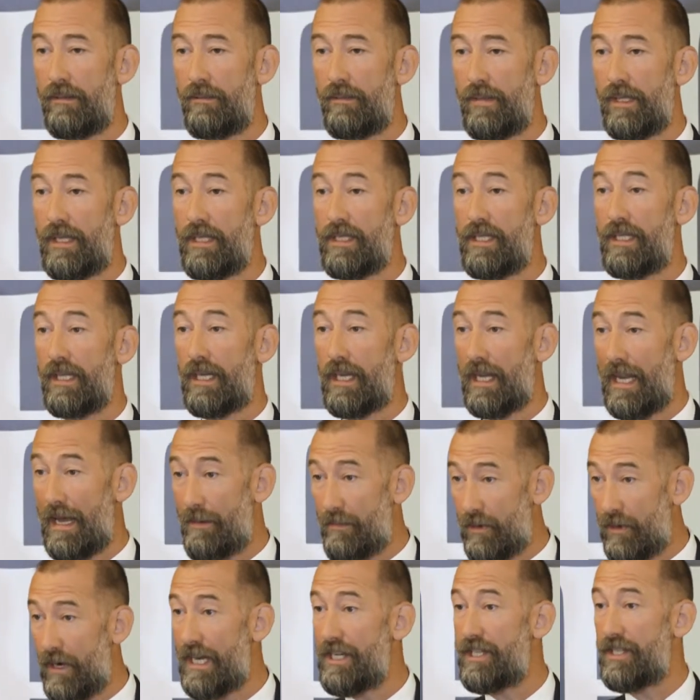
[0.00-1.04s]
Because the
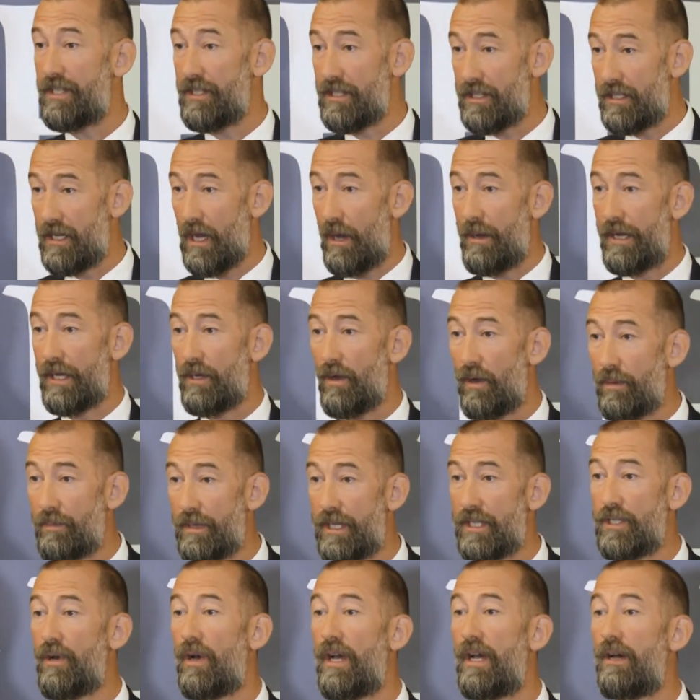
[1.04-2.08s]
collaboration's going on,
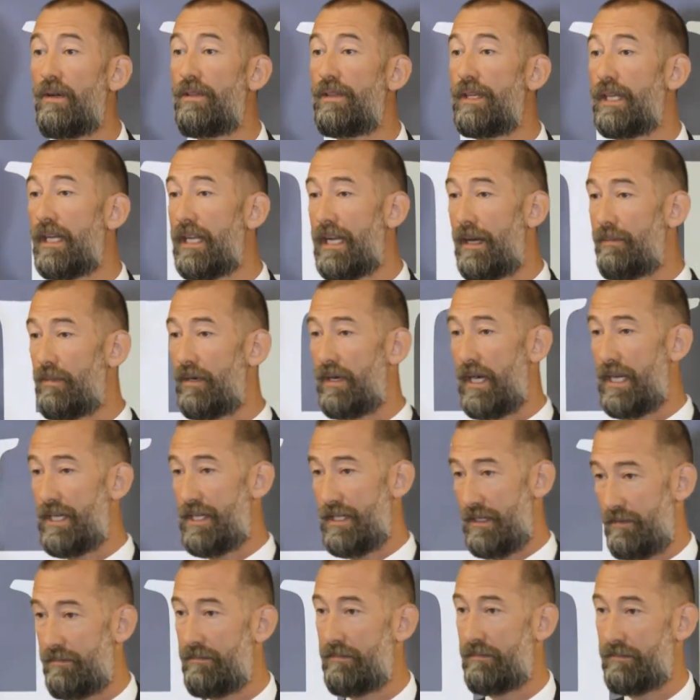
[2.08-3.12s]
but it's not healthy collaboration.